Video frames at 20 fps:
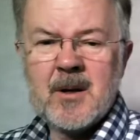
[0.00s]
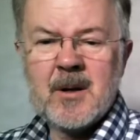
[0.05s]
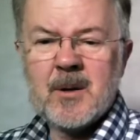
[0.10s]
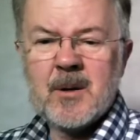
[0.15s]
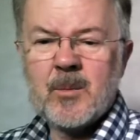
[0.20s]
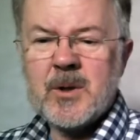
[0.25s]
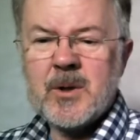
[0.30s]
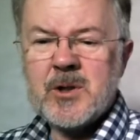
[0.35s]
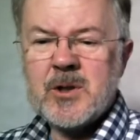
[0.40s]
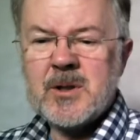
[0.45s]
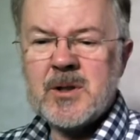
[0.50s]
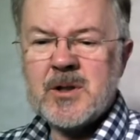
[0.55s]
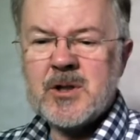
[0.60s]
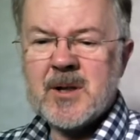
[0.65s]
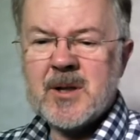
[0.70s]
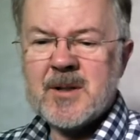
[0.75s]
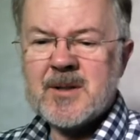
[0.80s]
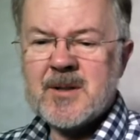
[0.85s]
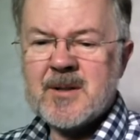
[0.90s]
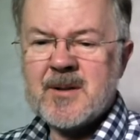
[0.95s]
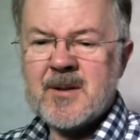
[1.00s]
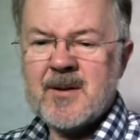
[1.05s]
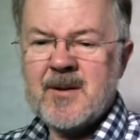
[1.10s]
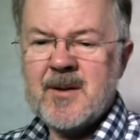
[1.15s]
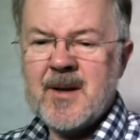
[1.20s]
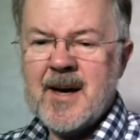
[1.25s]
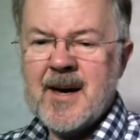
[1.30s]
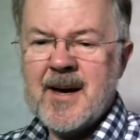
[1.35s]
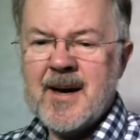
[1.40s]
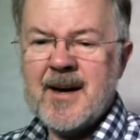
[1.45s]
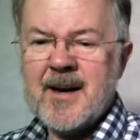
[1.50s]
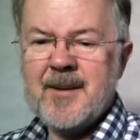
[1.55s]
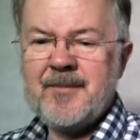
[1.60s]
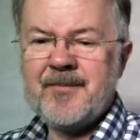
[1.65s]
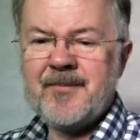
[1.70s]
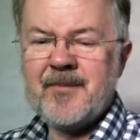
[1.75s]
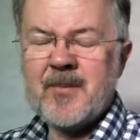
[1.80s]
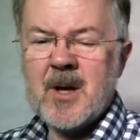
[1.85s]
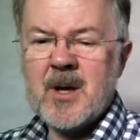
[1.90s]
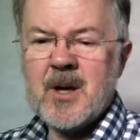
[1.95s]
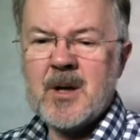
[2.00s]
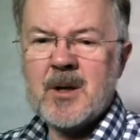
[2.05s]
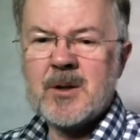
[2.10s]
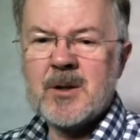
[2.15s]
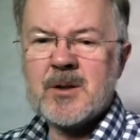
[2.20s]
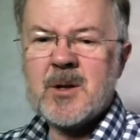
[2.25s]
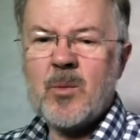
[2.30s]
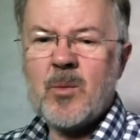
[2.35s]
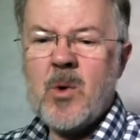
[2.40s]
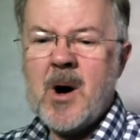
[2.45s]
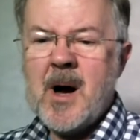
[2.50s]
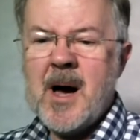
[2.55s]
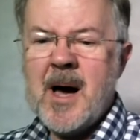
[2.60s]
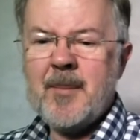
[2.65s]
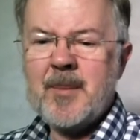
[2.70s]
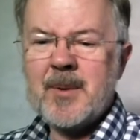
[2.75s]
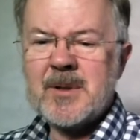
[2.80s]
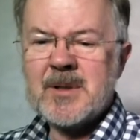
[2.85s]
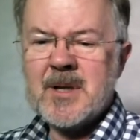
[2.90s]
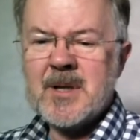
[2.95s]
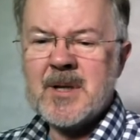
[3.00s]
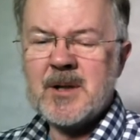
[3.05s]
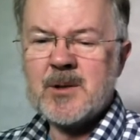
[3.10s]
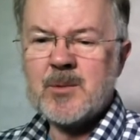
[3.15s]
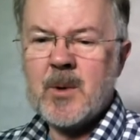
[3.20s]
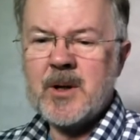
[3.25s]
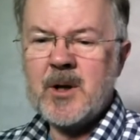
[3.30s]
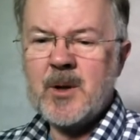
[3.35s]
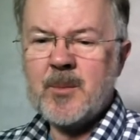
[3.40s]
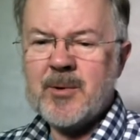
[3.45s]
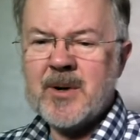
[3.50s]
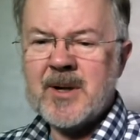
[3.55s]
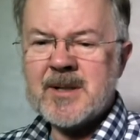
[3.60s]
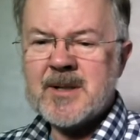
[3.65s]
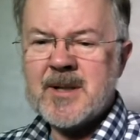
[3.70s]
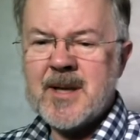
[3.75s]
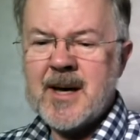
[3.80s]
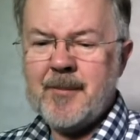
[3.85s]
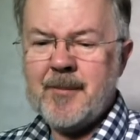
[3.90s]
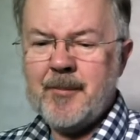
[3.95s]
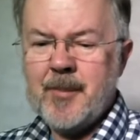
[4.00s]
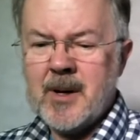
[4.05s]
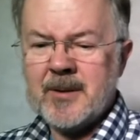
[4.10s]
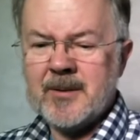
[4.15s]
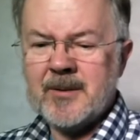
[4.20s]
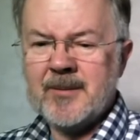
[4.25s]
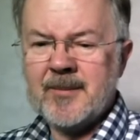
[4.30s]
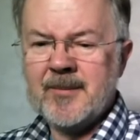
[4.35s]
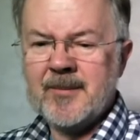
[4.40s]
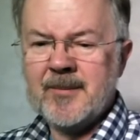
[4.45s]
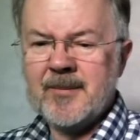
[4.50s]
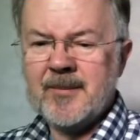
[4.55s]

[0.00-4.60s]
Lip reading: which is just there. So what happens is when you press that button,